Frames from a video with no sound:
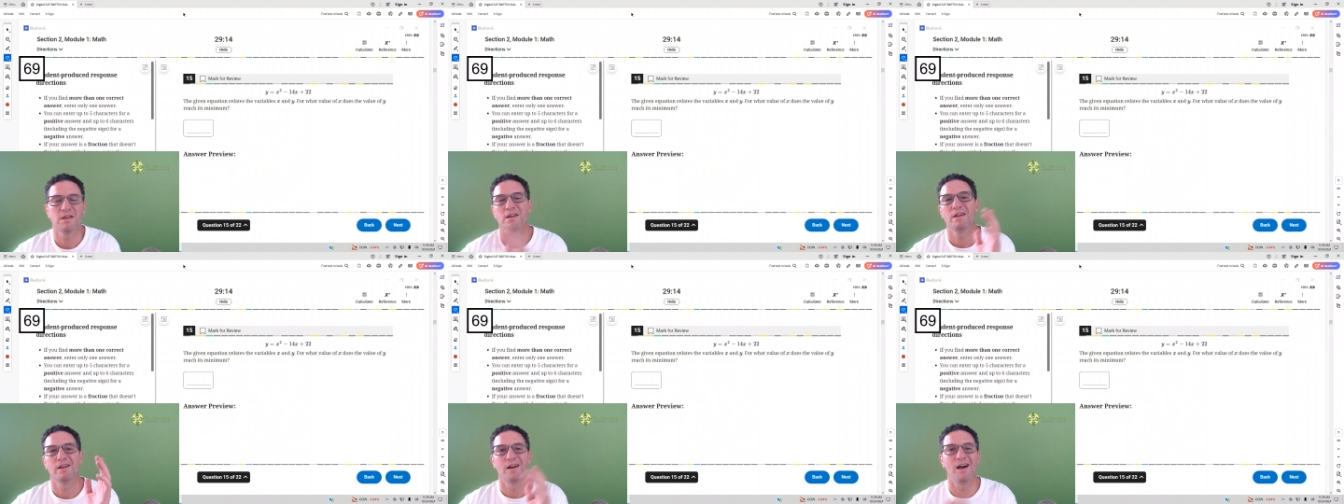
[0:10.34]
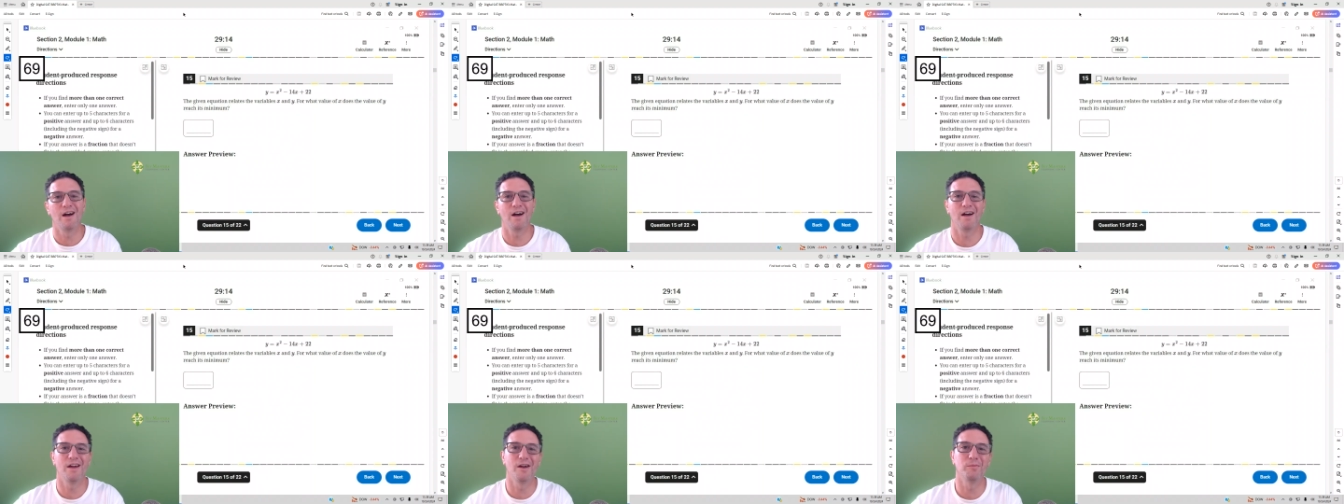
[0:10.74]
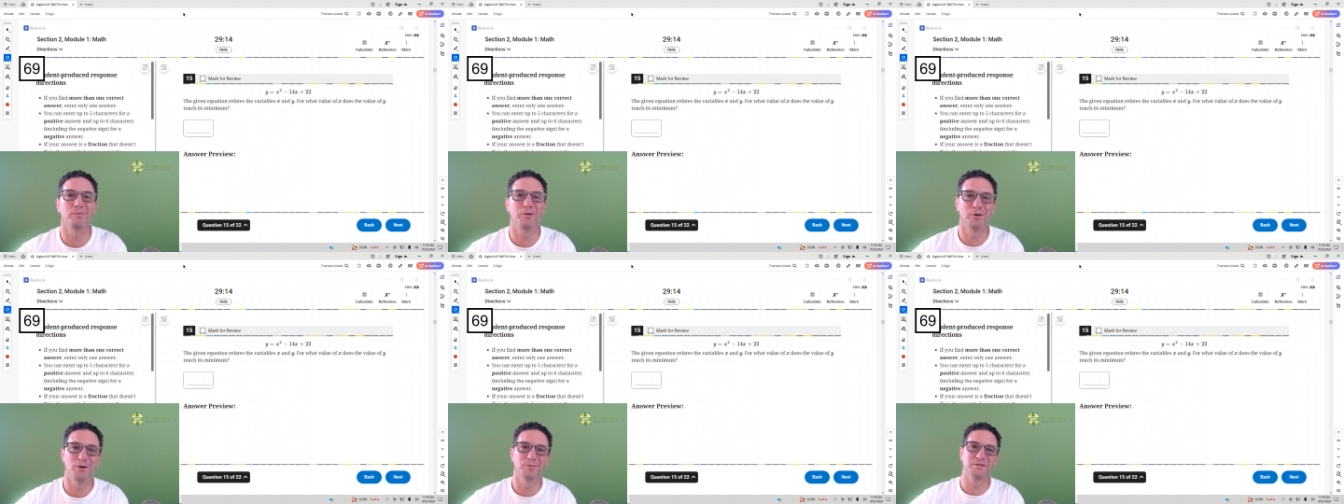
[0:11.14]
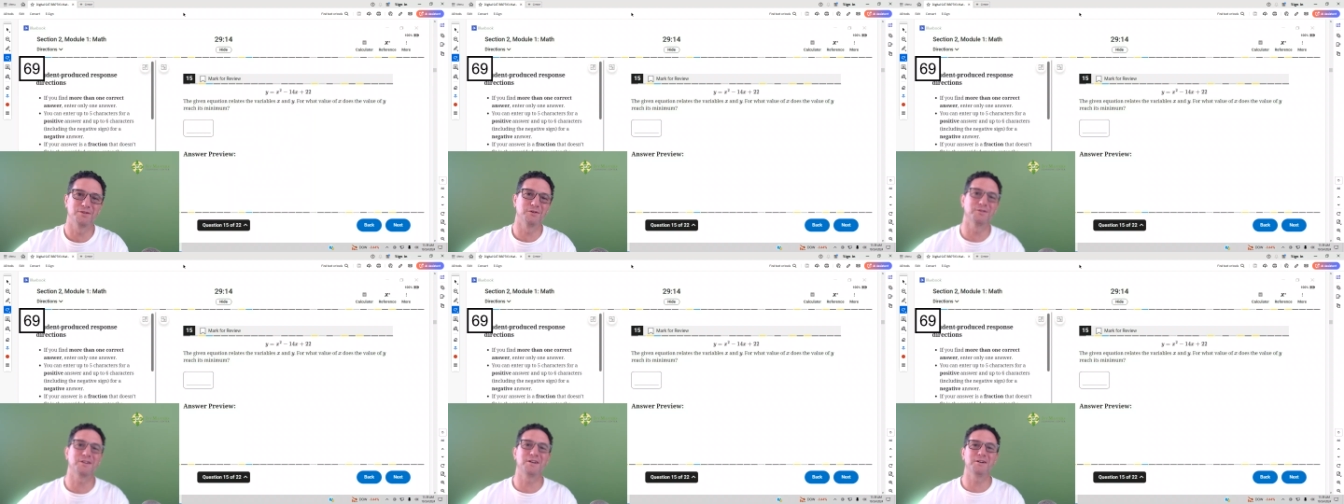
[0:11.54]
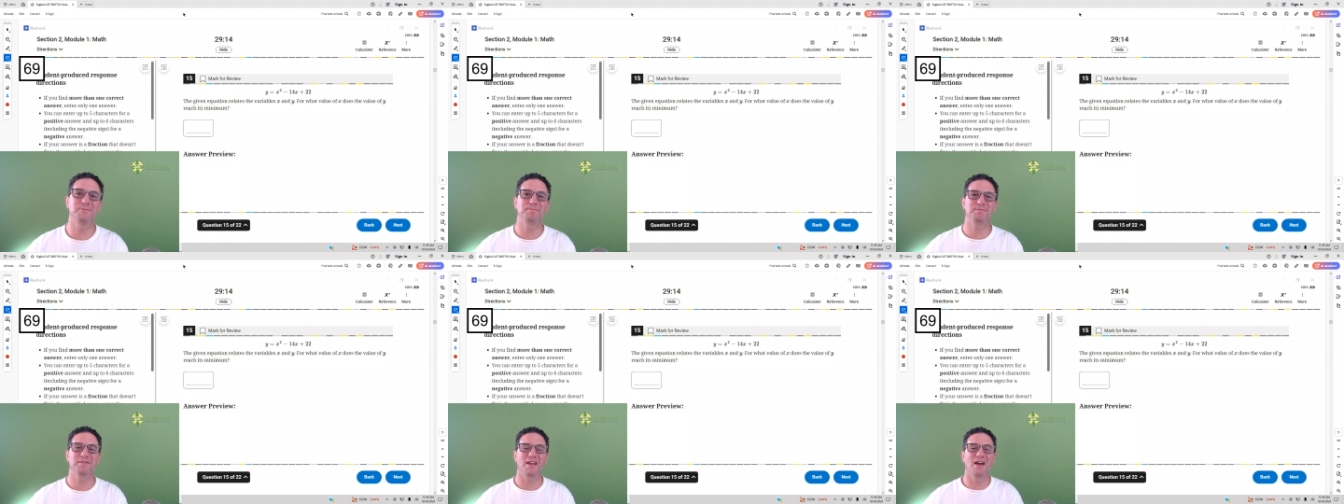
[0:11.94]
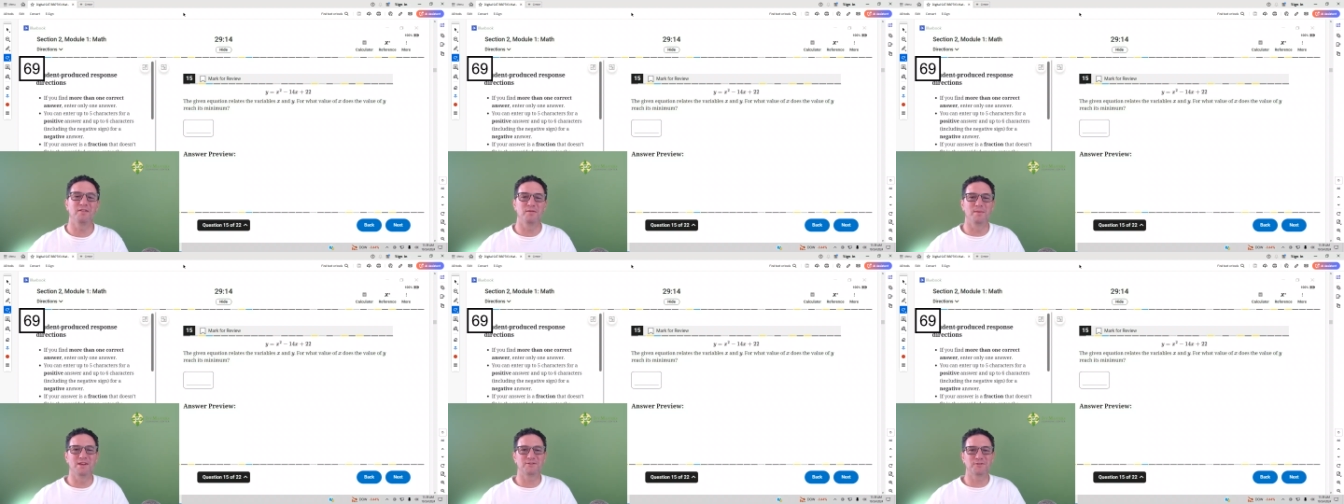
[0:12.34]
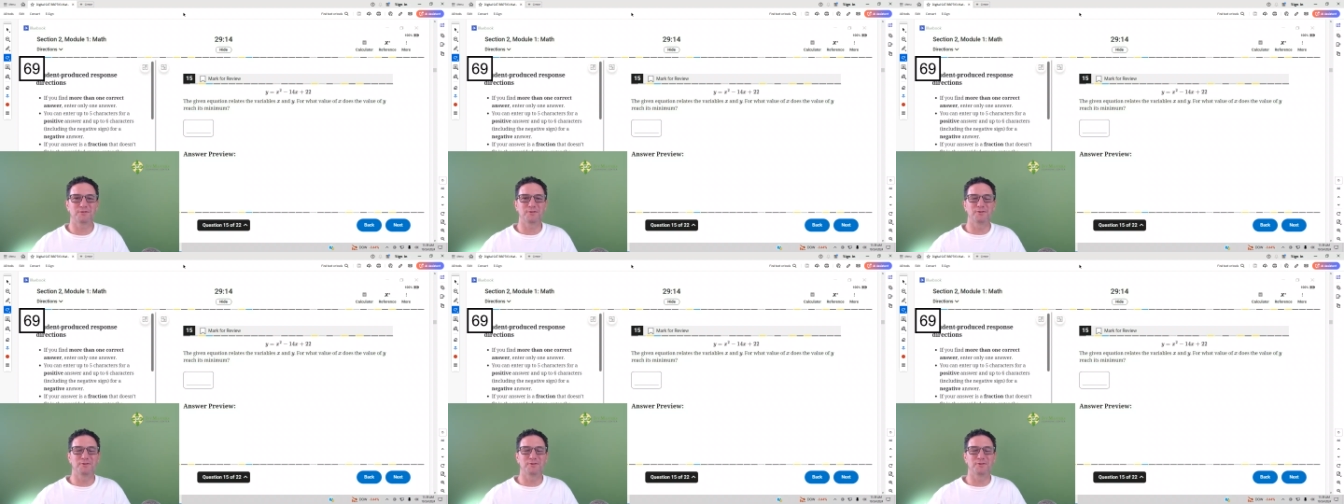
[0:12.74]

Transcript: Hi, I'm Paul Basulka, Ivy Masters Learning